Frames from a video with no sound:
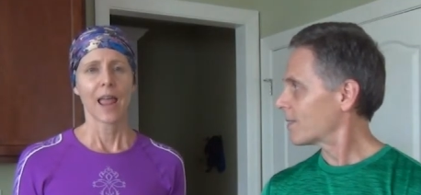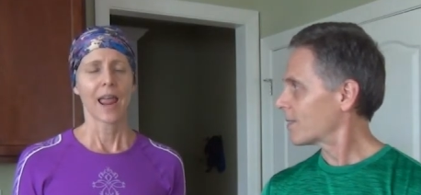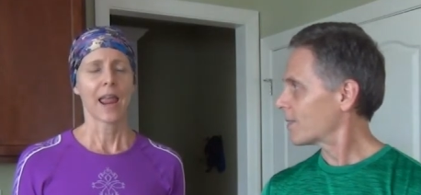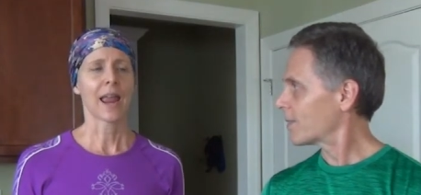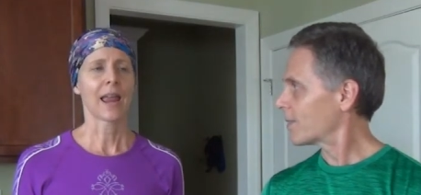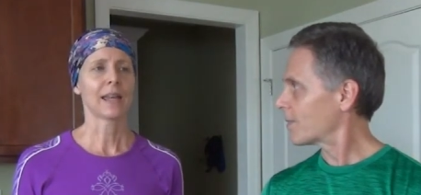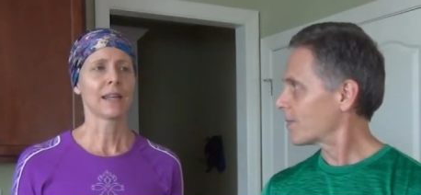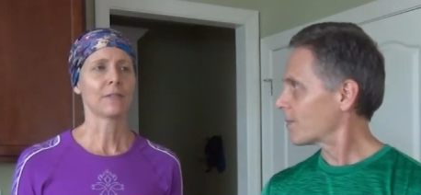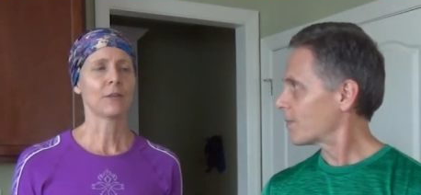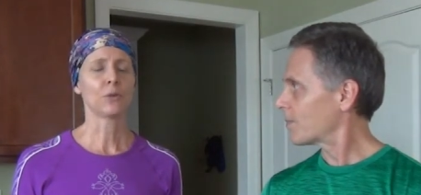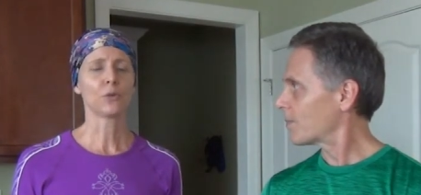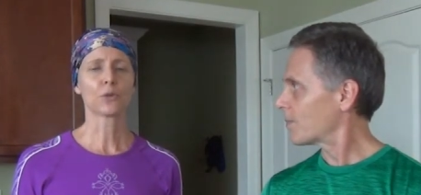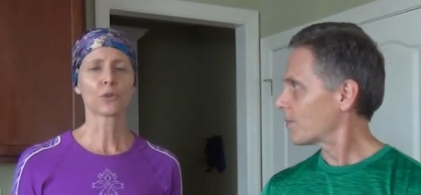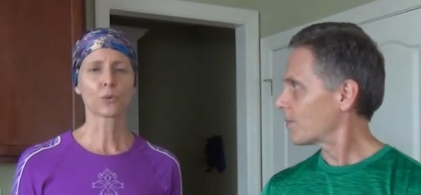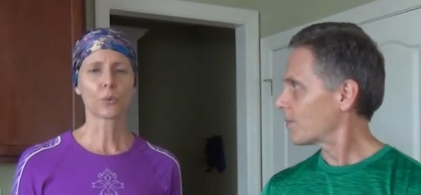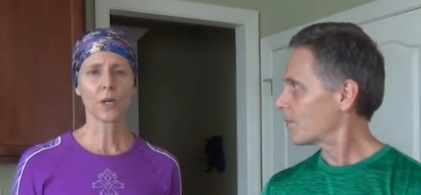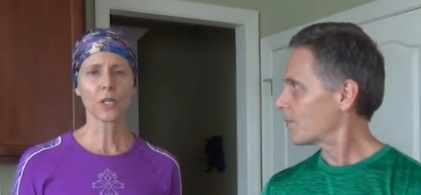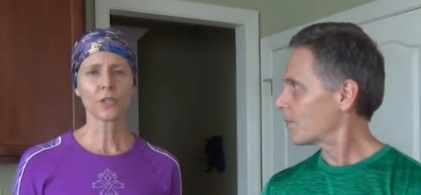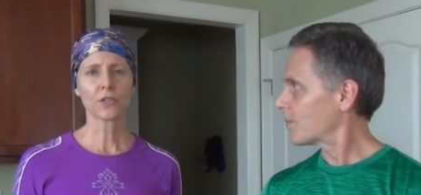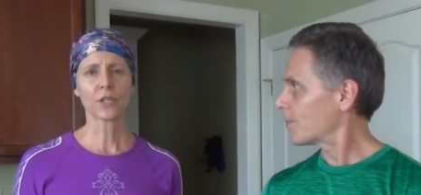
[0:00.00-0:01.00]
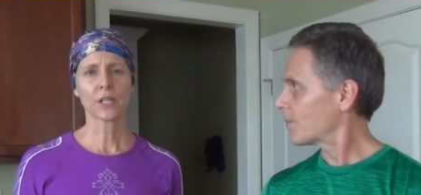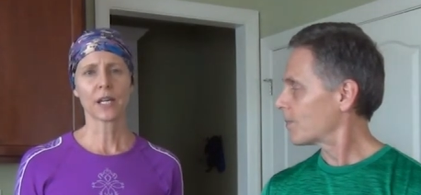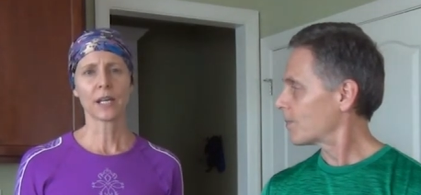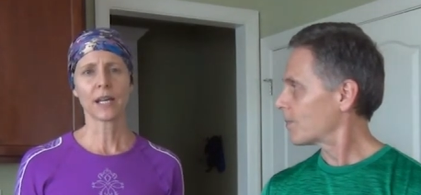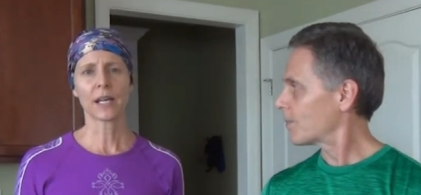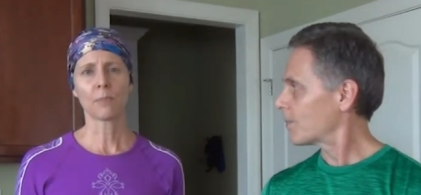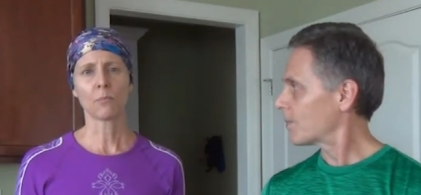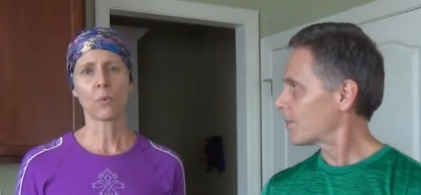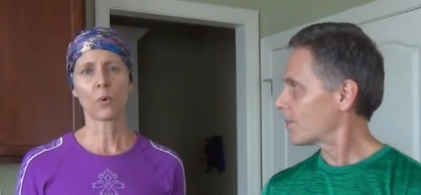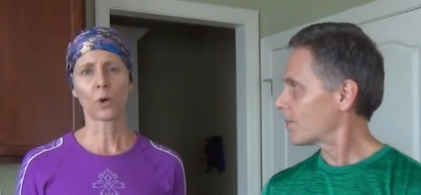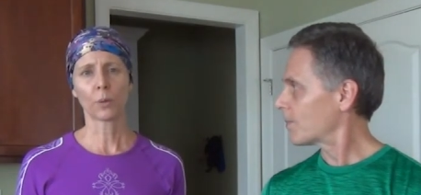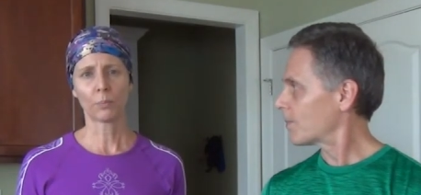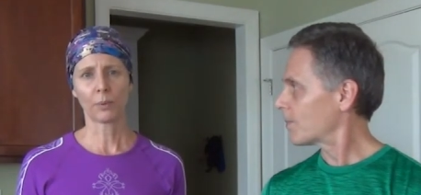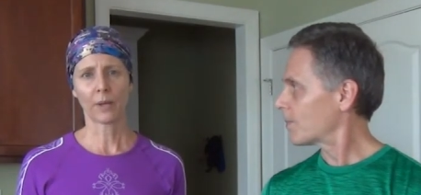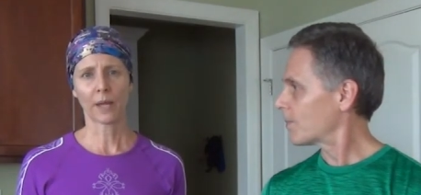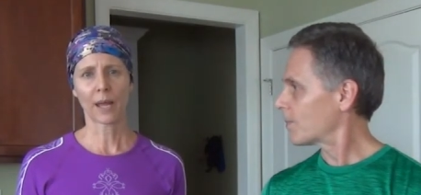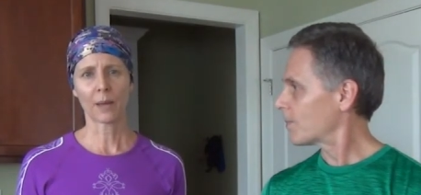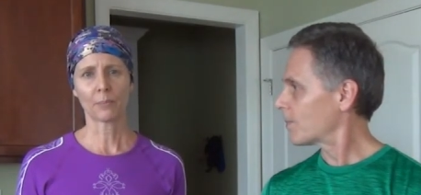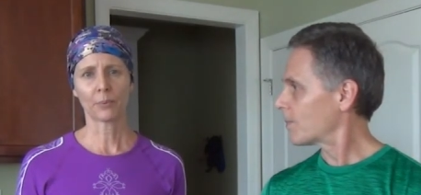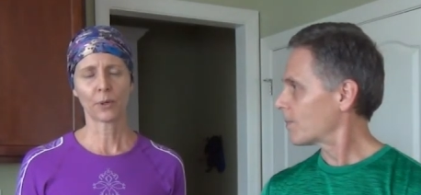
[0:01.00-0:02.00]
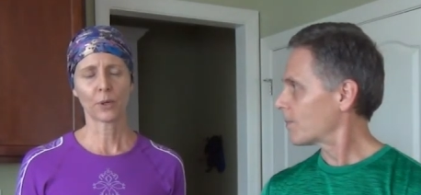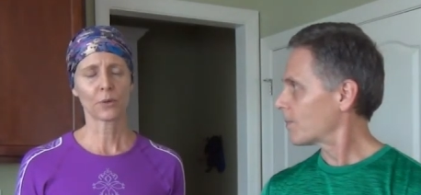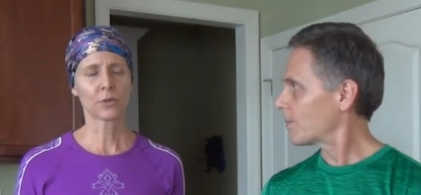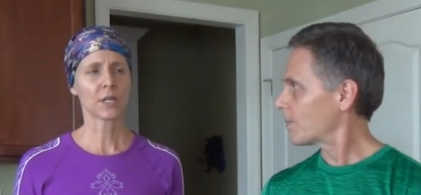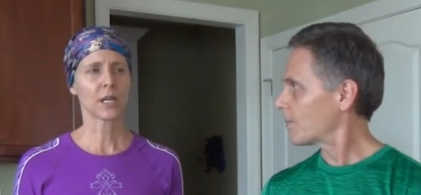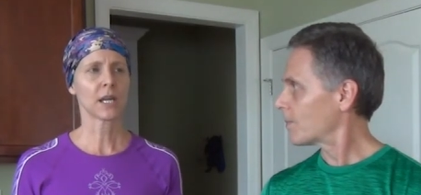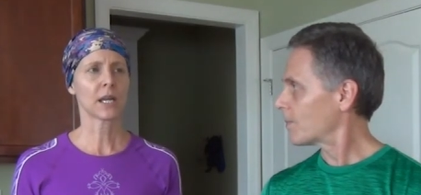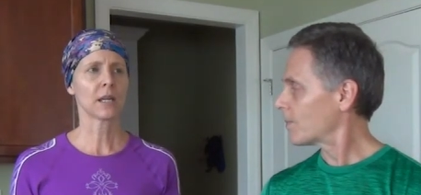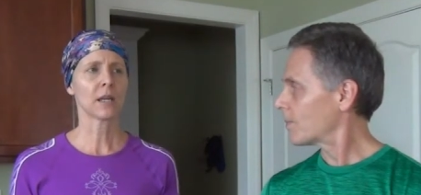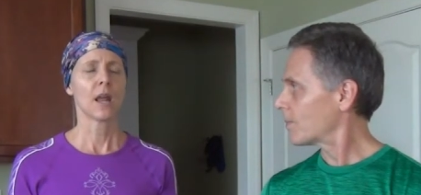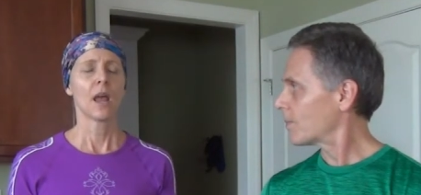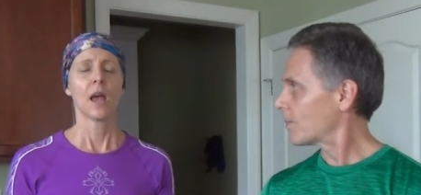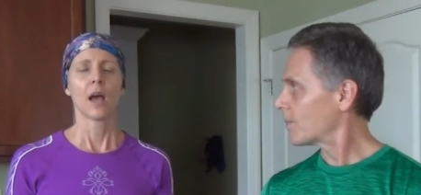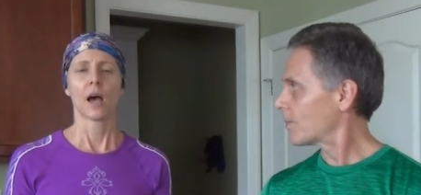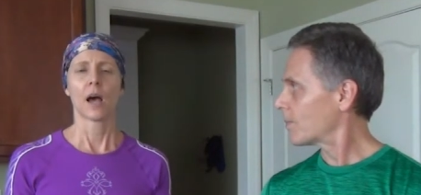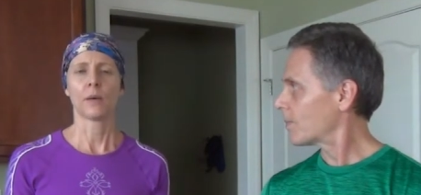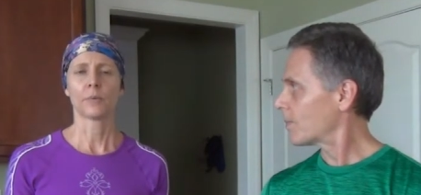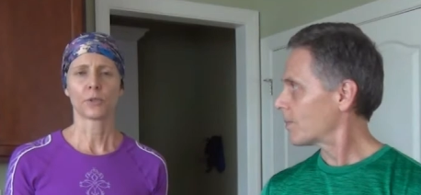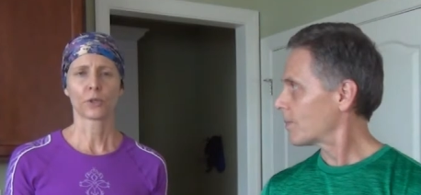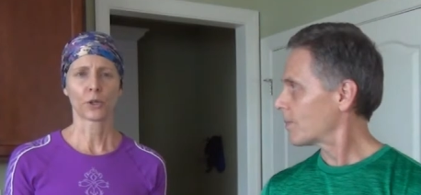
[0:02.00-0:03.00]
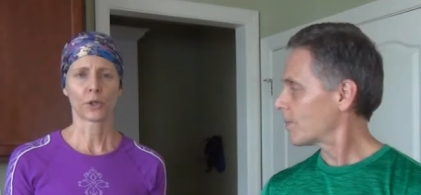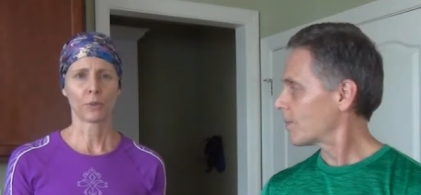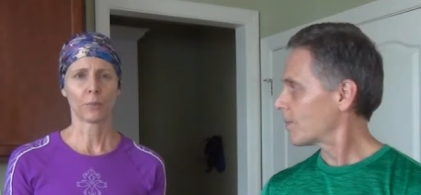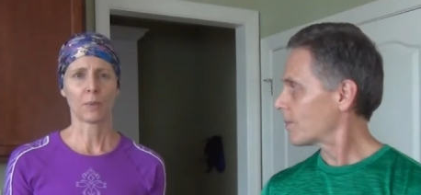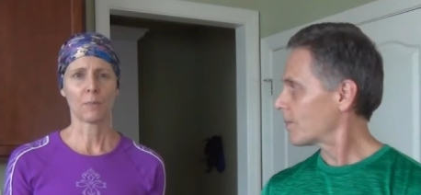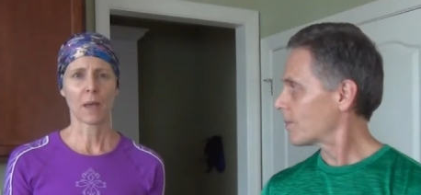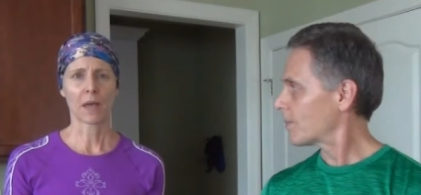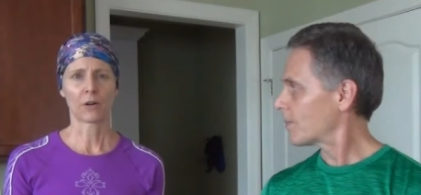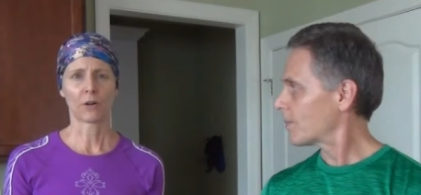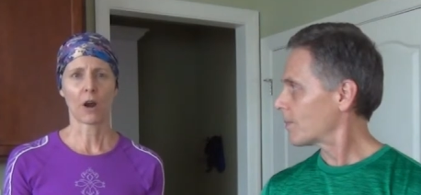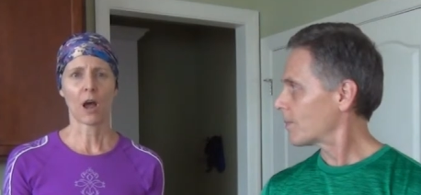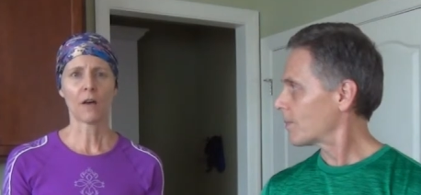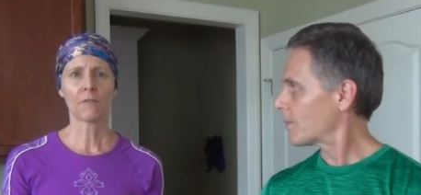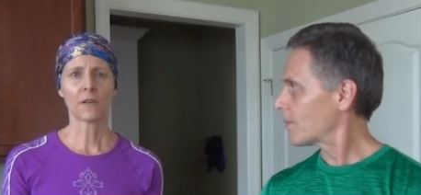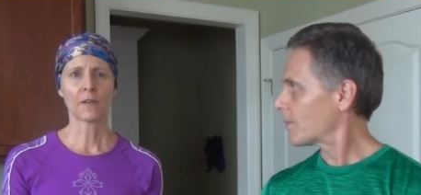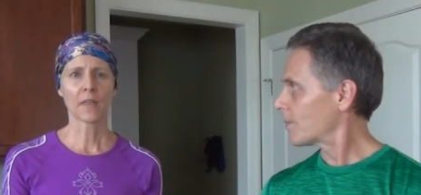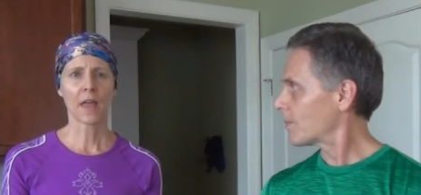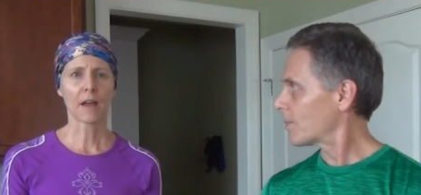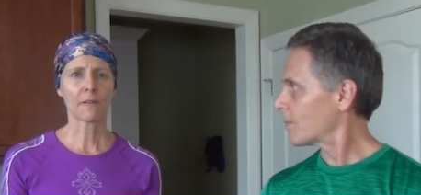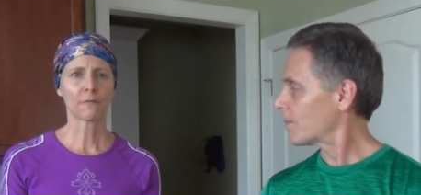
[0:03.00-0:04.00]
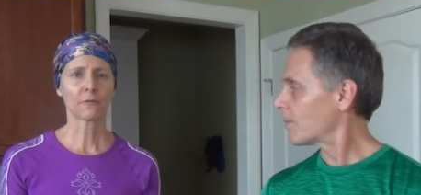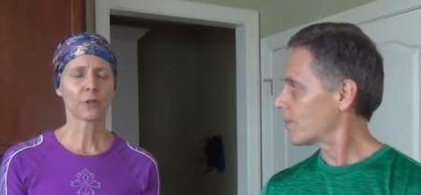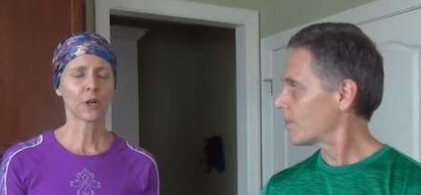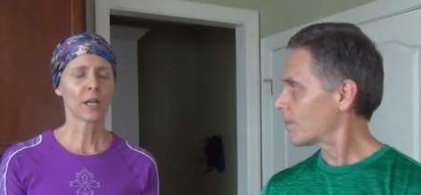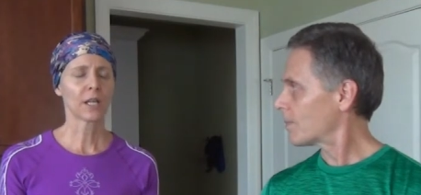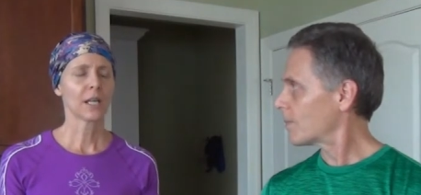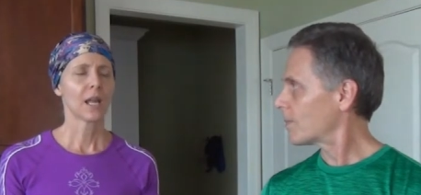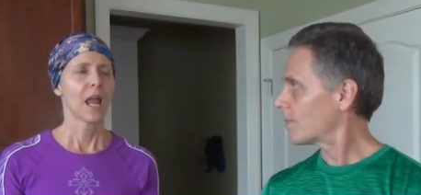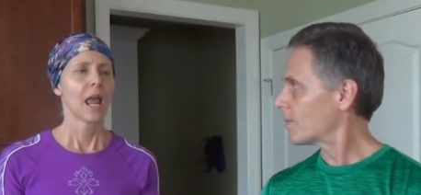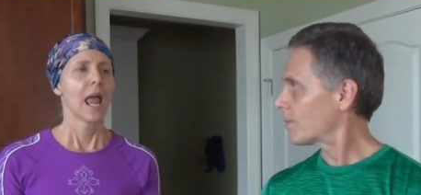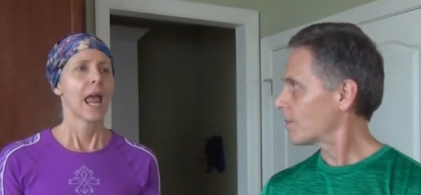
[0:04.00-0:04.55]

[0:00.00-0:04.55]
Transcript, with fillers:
Speaker 1: and if you switch to eating more plant protein, um, you're going to be better off on that front